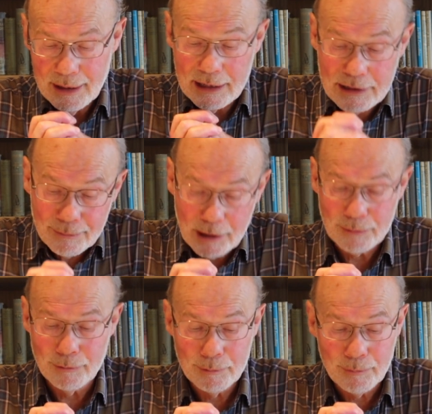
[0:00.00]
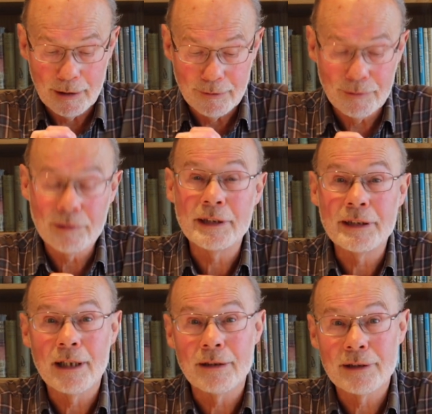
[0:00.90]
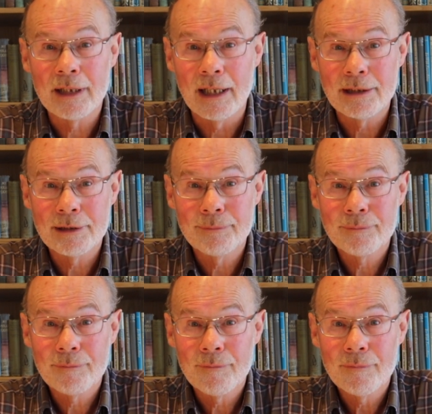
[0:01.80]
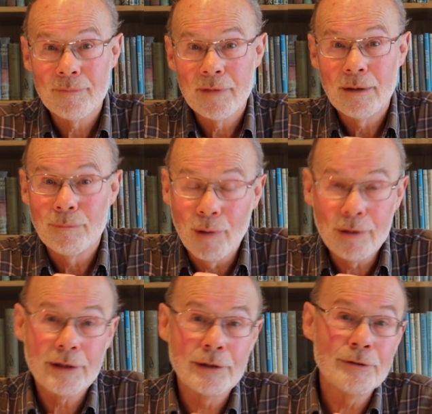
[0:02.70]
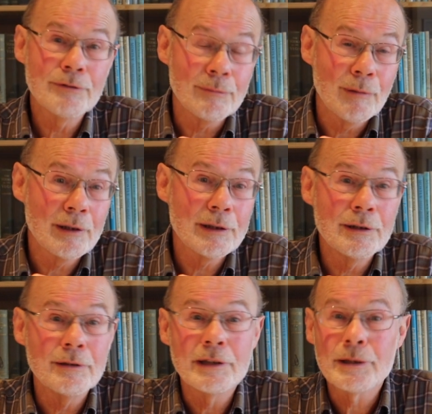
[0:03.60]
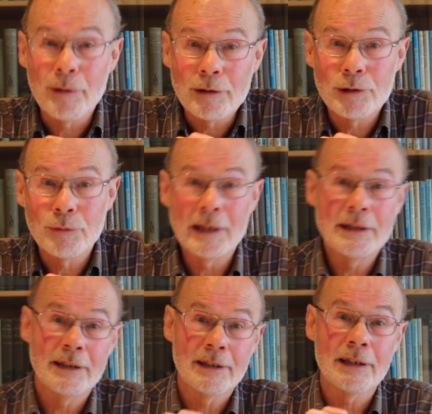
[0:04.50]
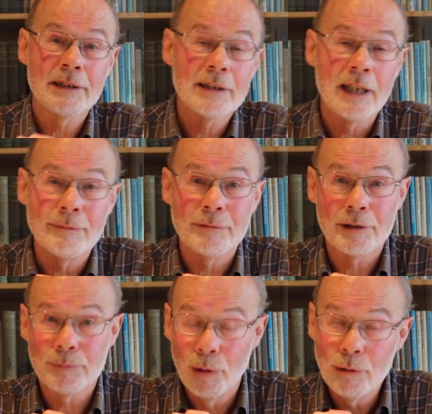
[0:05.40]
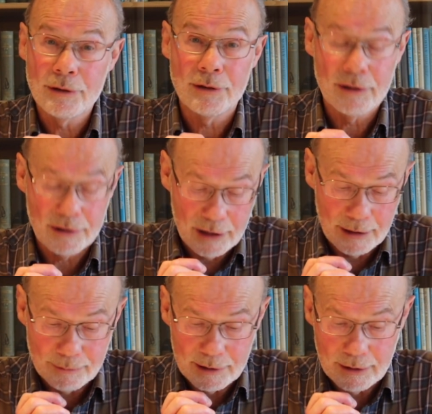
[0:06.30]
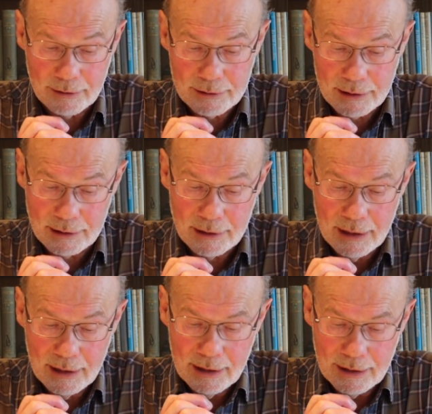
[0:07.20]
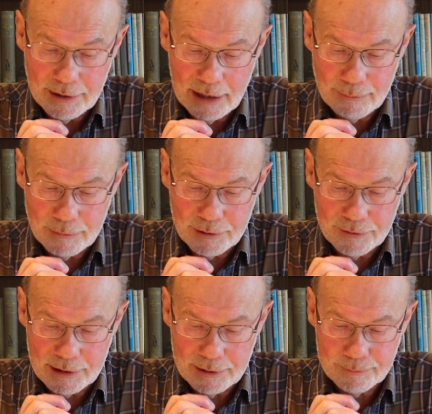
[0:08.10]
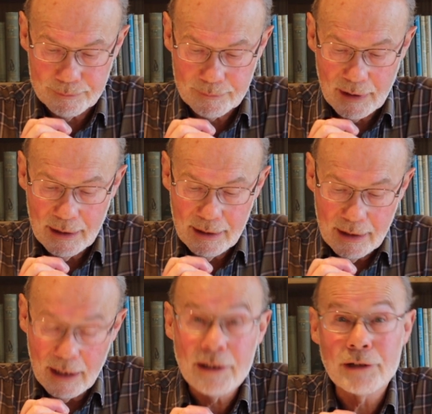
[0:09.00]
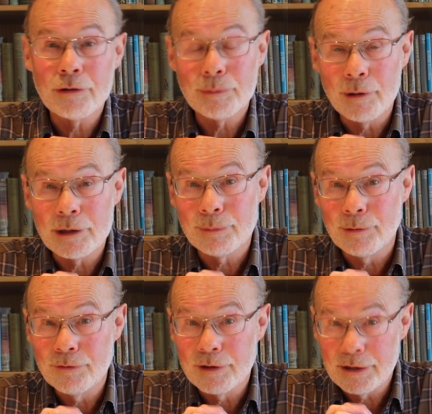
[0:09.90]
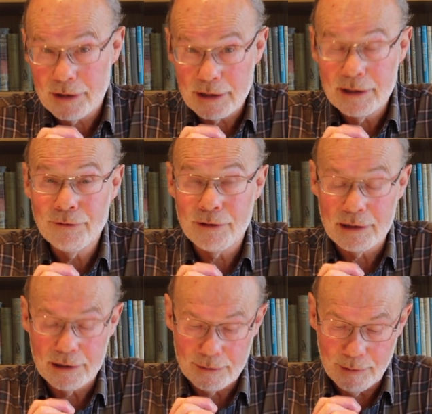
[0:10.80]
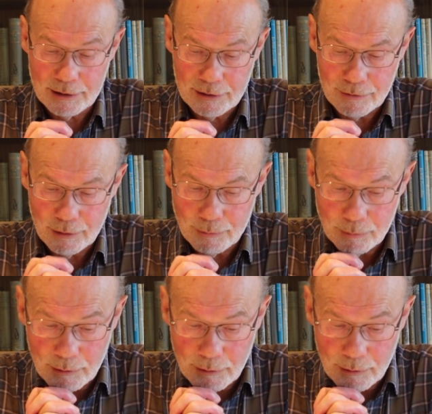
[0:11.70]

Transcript: it's a much more powerful greenhouse gas. Molecule for molecule, it's about 26 times as potent as carbon dioxide in the atmosphere, and is responsible for a significant amount of global